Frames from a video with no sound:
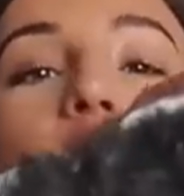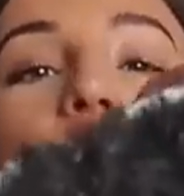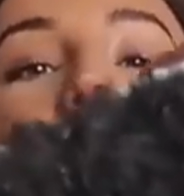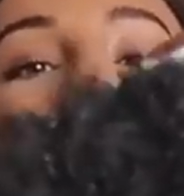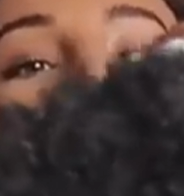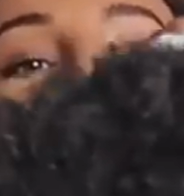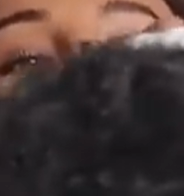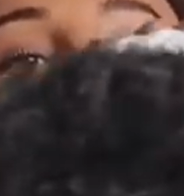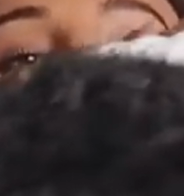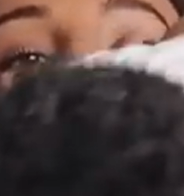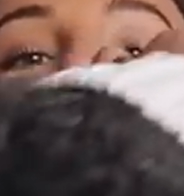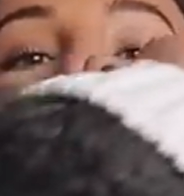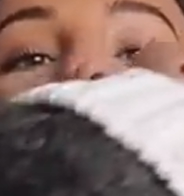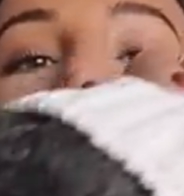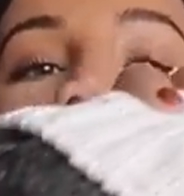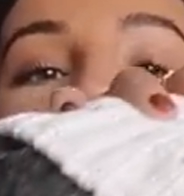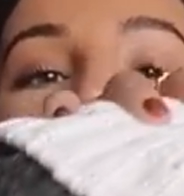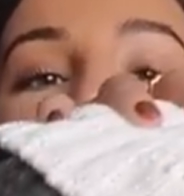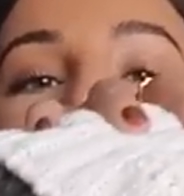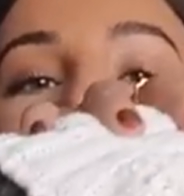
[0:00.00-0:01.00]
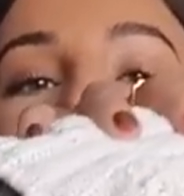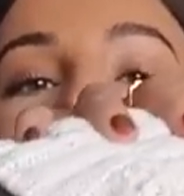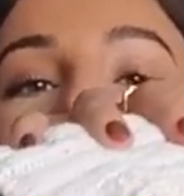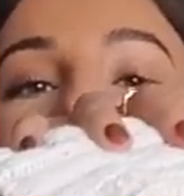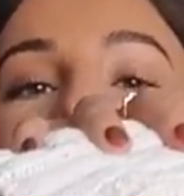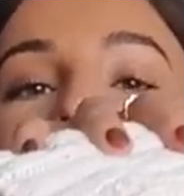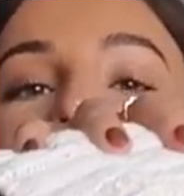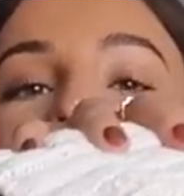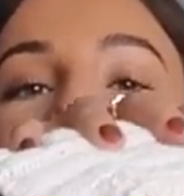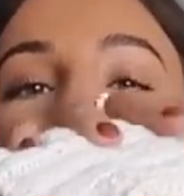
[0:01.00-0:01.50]
boy at the minute.
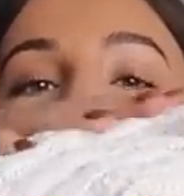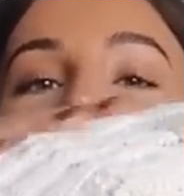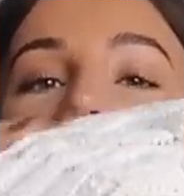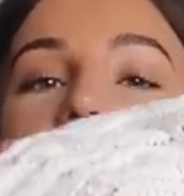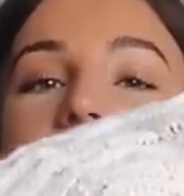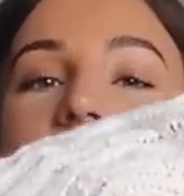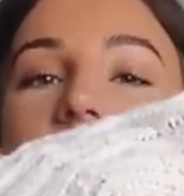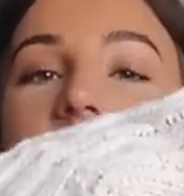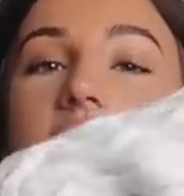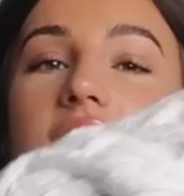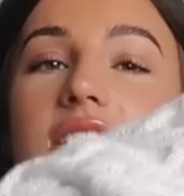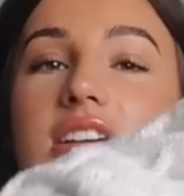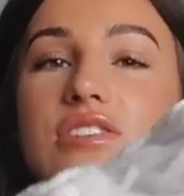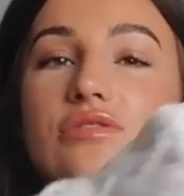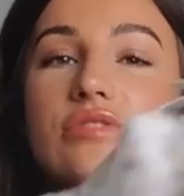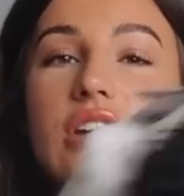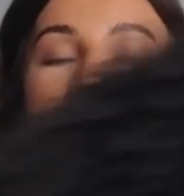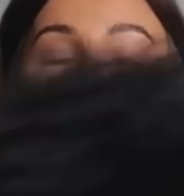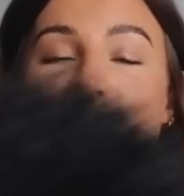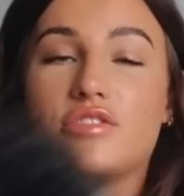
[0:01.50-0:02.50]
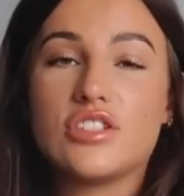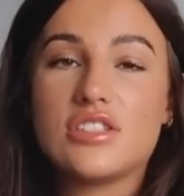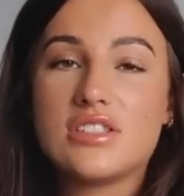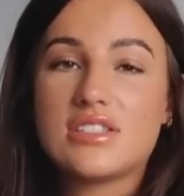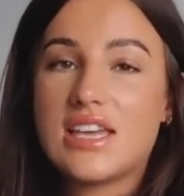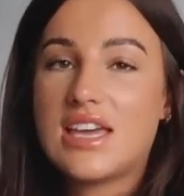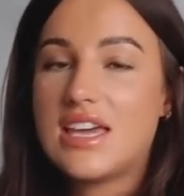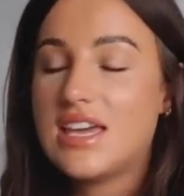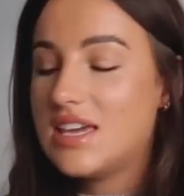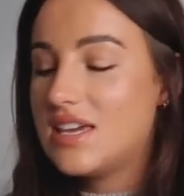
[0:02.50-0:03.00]
For size
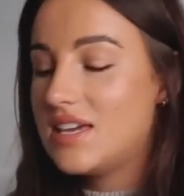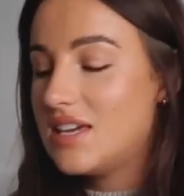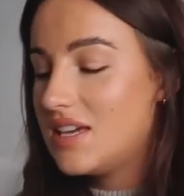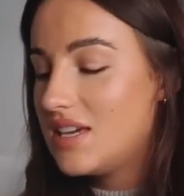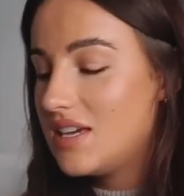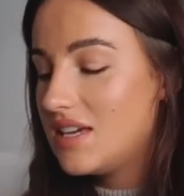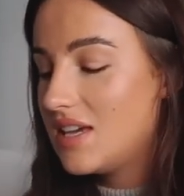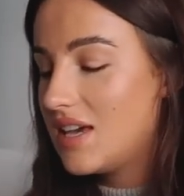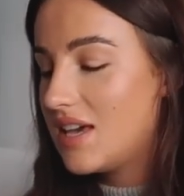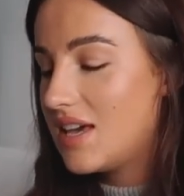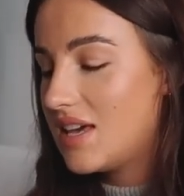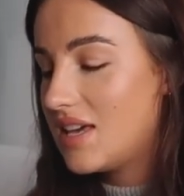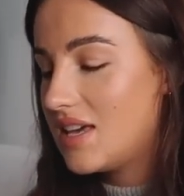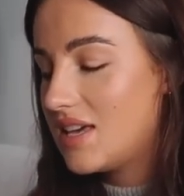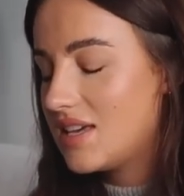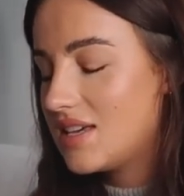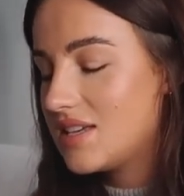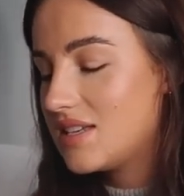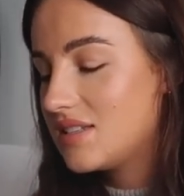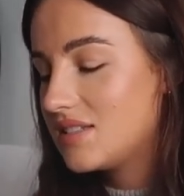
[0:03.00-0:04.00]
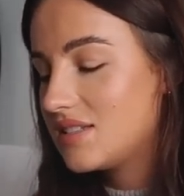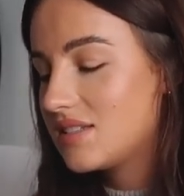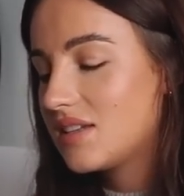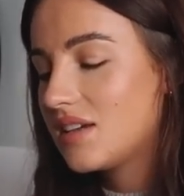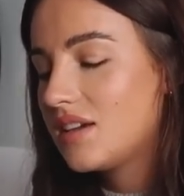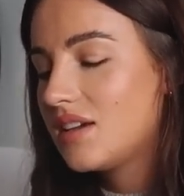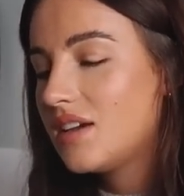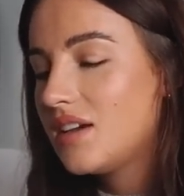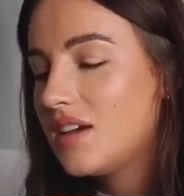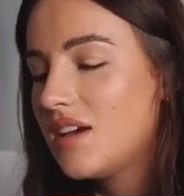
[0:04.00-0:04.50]
reference, he is,
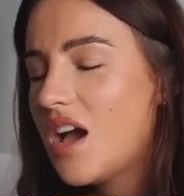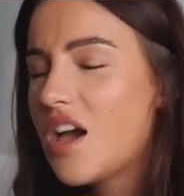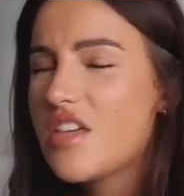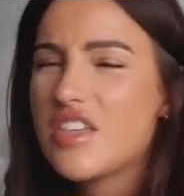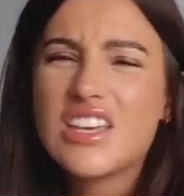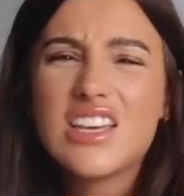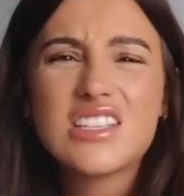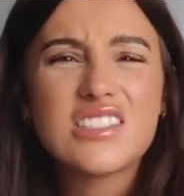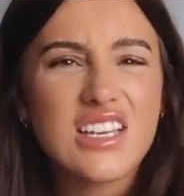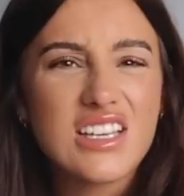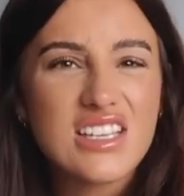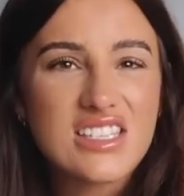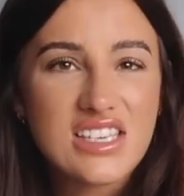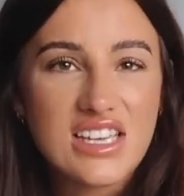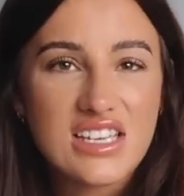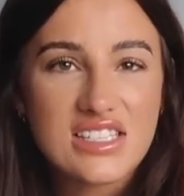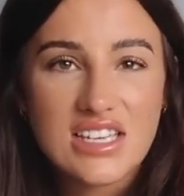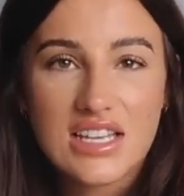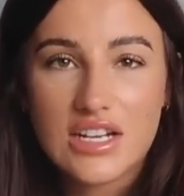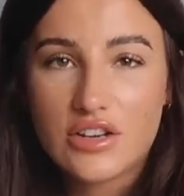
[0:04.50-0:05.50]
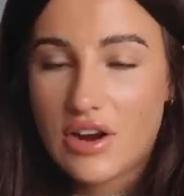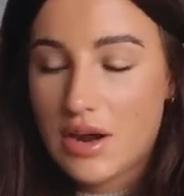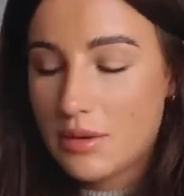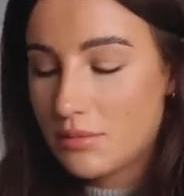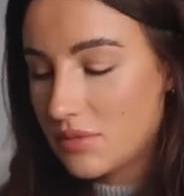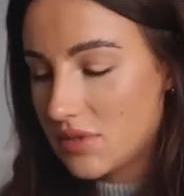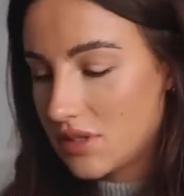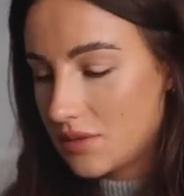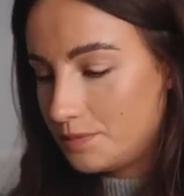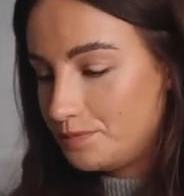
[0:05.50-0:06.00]
I think he's like six
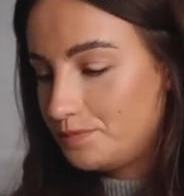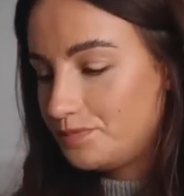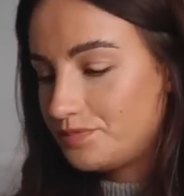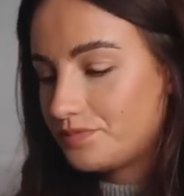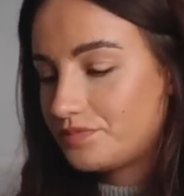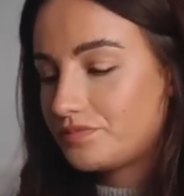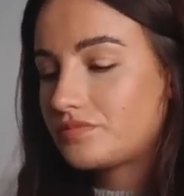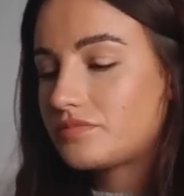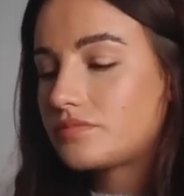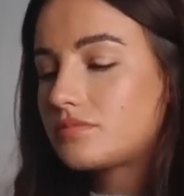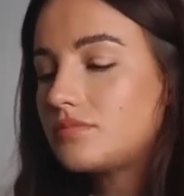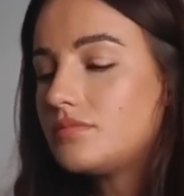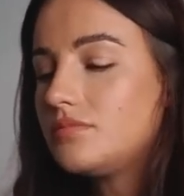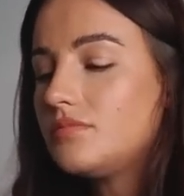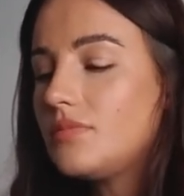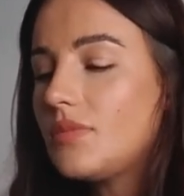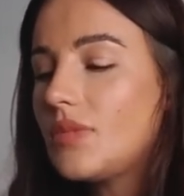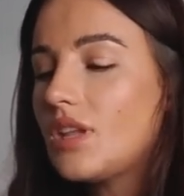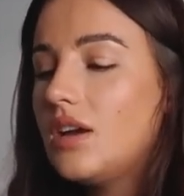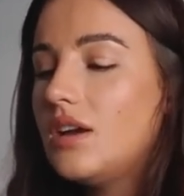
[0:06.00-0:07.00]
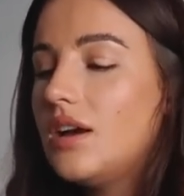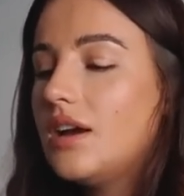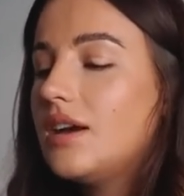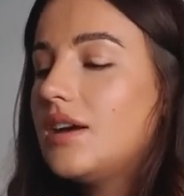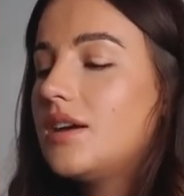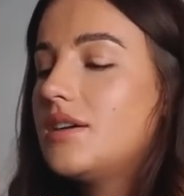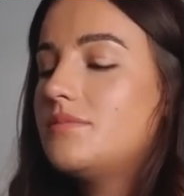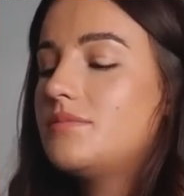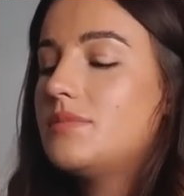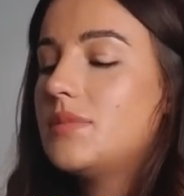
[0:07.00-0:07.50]
kilograms.
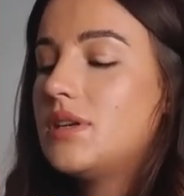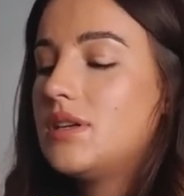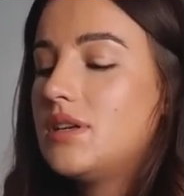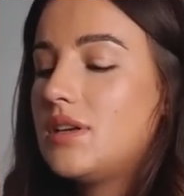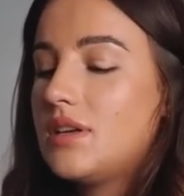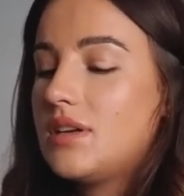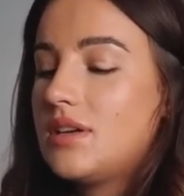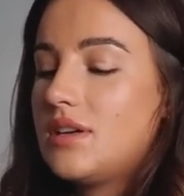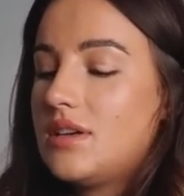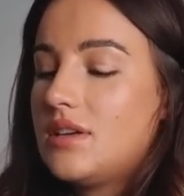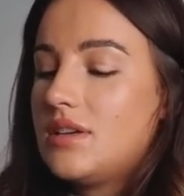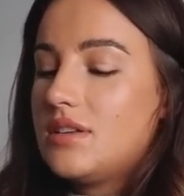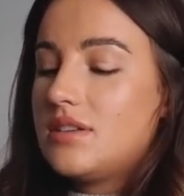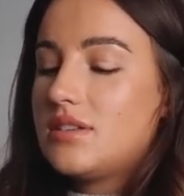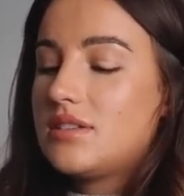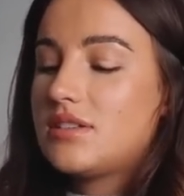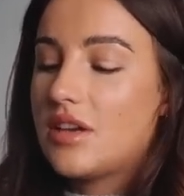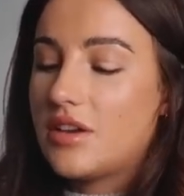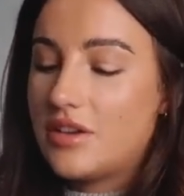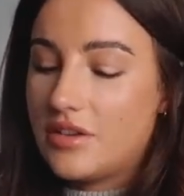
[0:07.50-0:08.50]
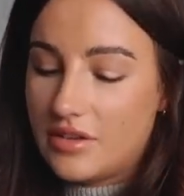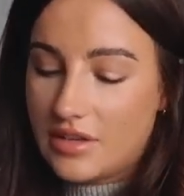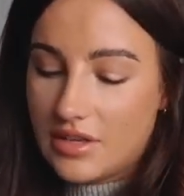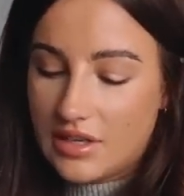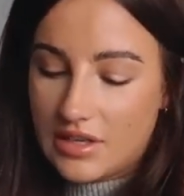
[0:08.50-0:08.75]
Um, so